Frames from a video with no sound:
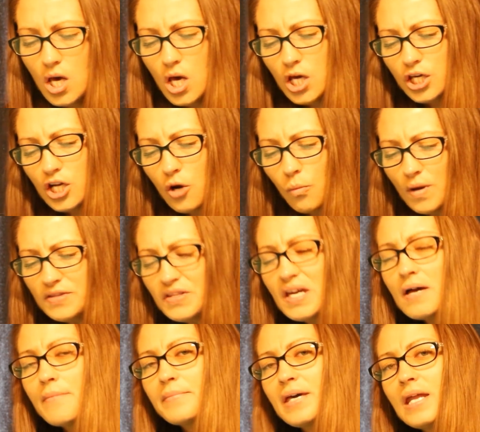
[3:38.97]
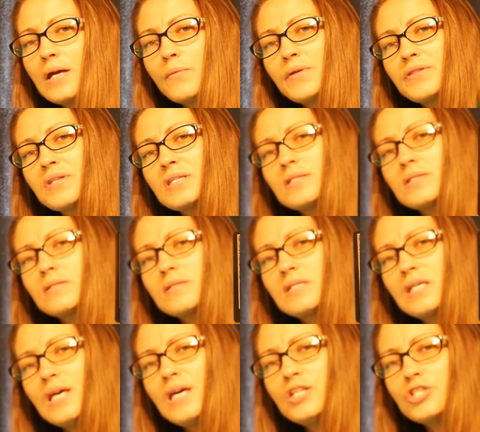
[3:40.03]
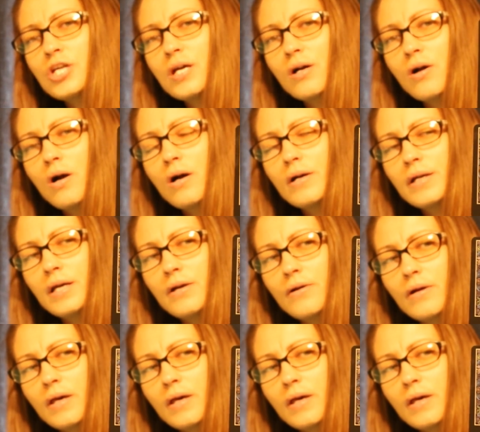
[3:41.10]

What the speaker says: You know, one thing I'm getting with this teaching card here,